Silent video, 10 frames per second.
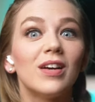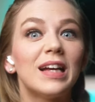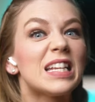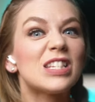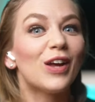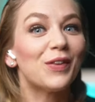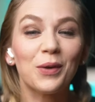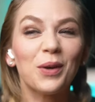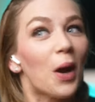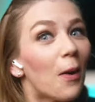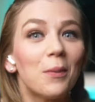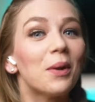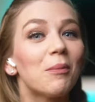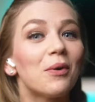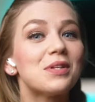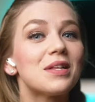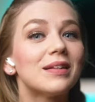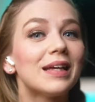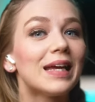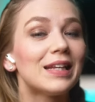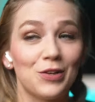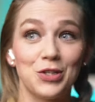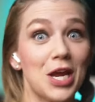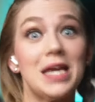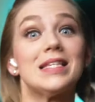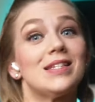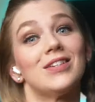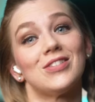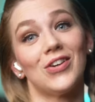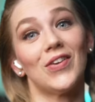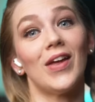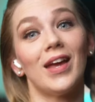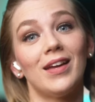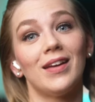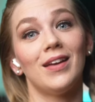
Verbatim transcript: It's not like they're coming up onto the land and chasing us, are they?